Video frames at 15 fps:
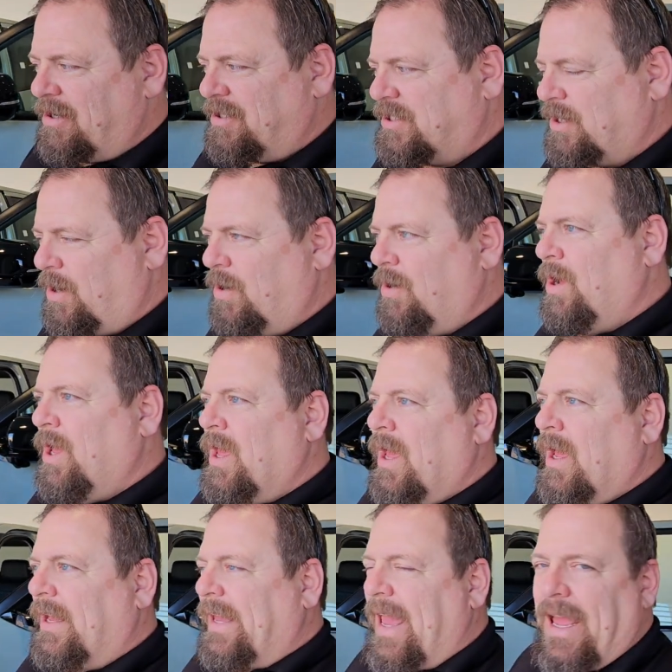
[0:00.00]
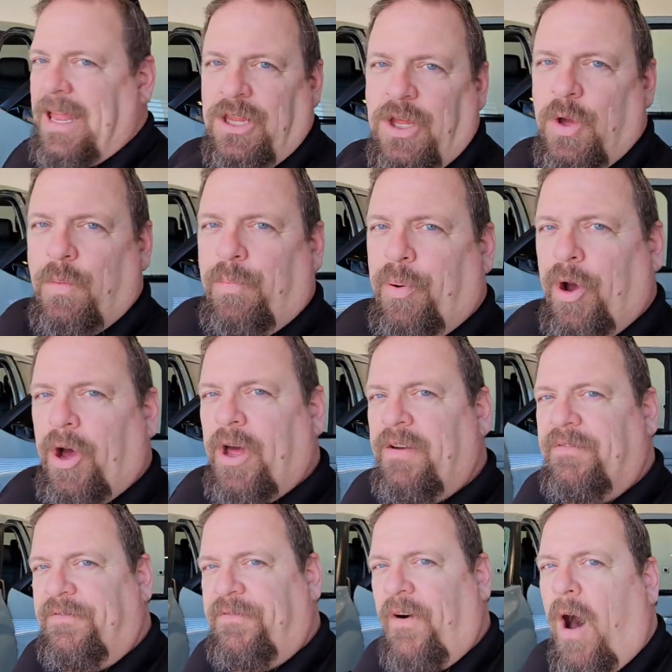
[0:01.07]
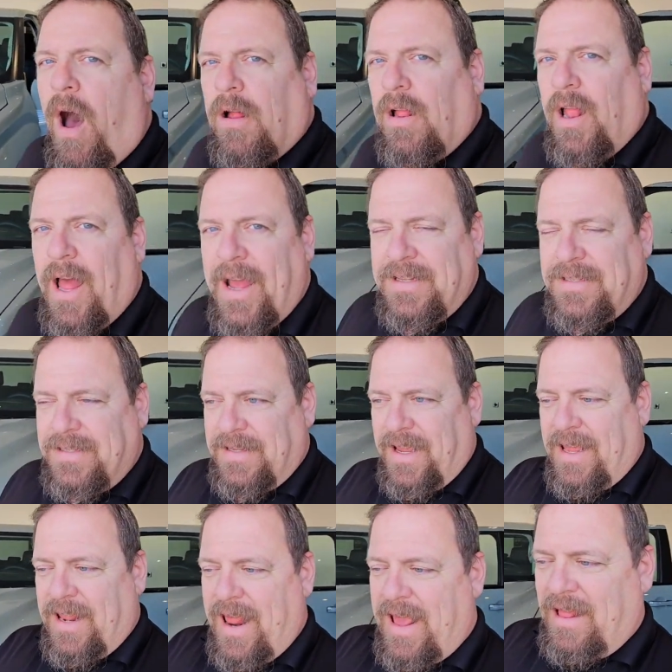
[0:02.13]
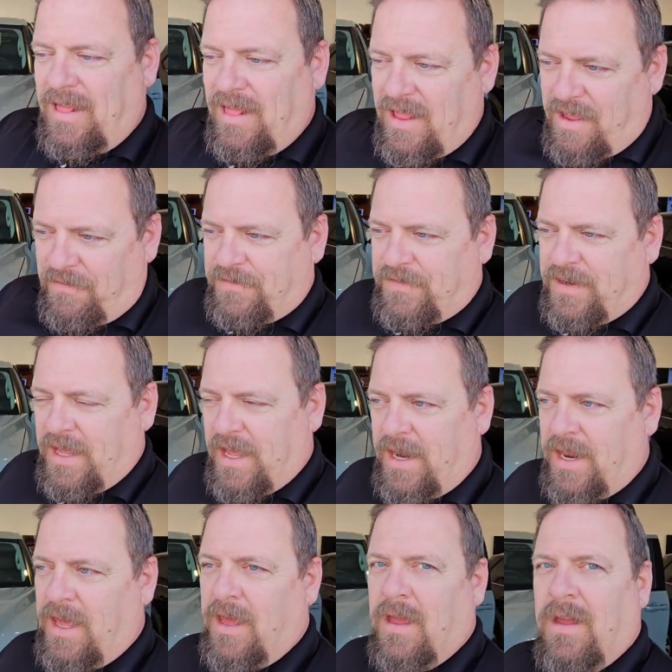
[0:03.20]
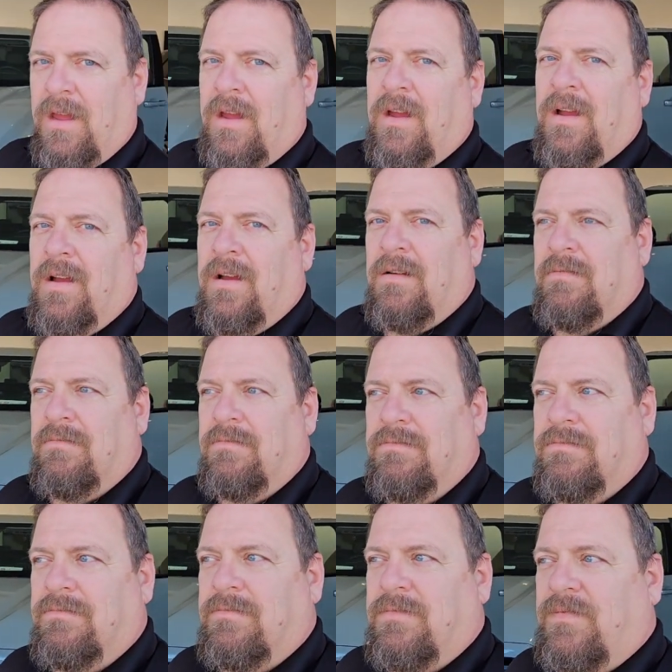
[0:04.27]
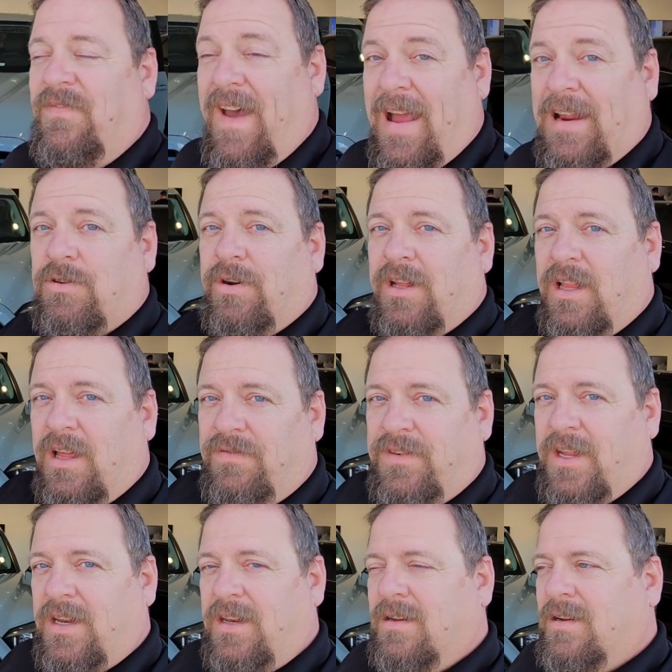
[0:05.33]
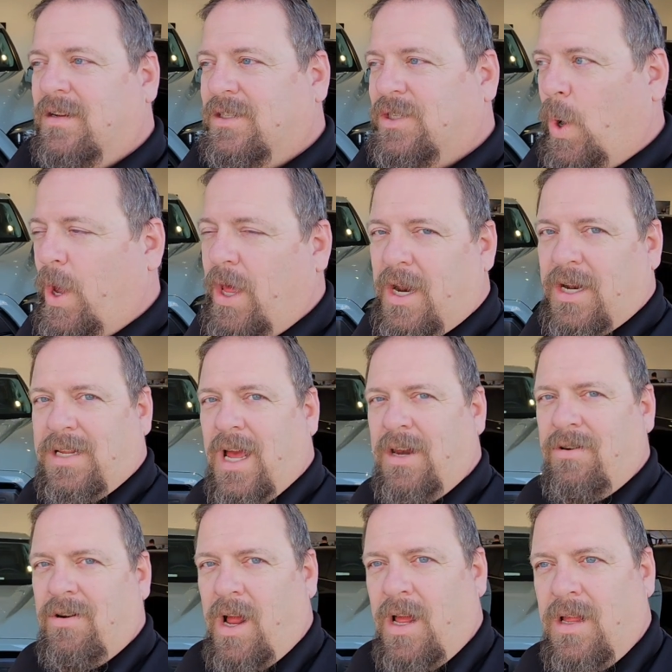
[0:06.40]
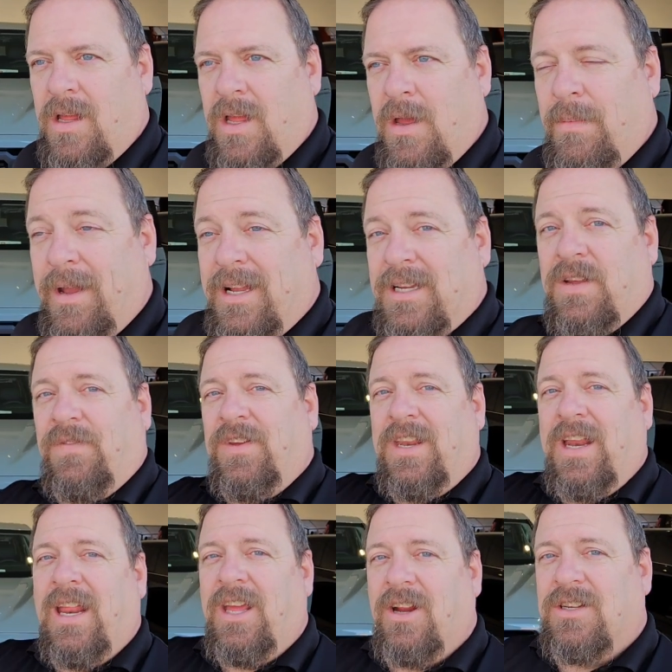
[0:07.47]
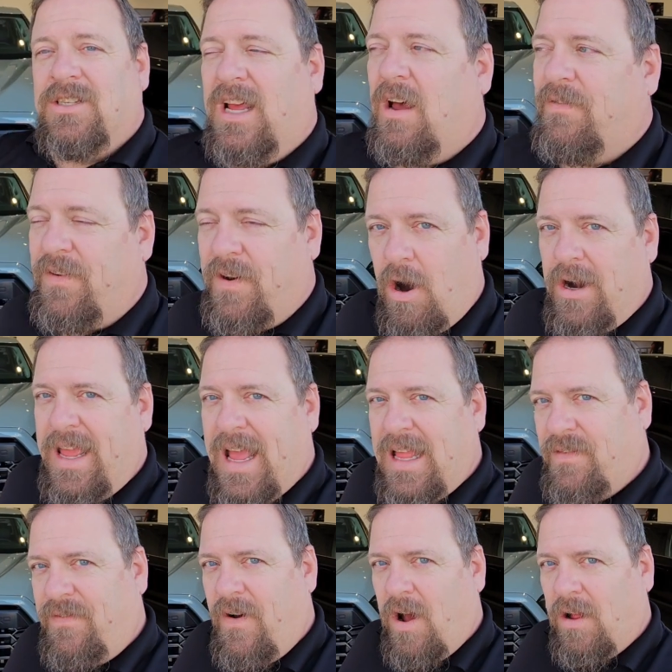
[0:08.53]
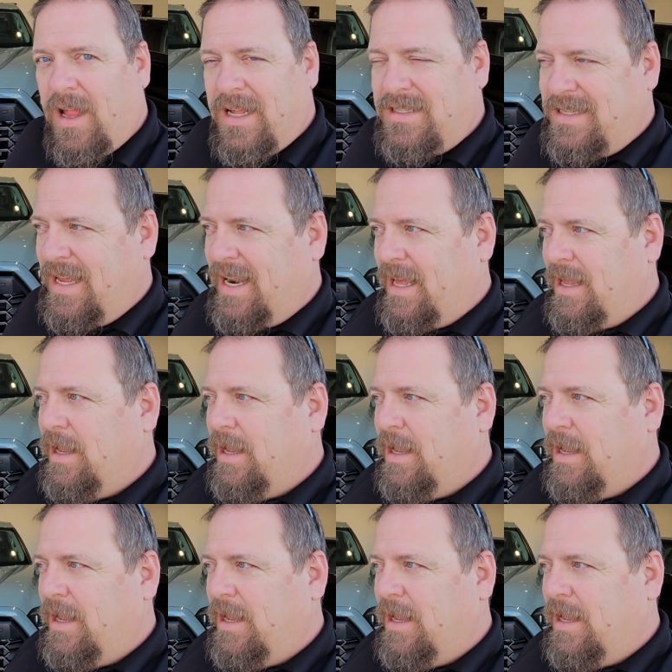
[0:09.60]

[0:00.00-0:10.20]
So can you put fog lights in a lifted, factory lifted Toyota Tundra? Because if you did it yourself, it already had the fog lights in it.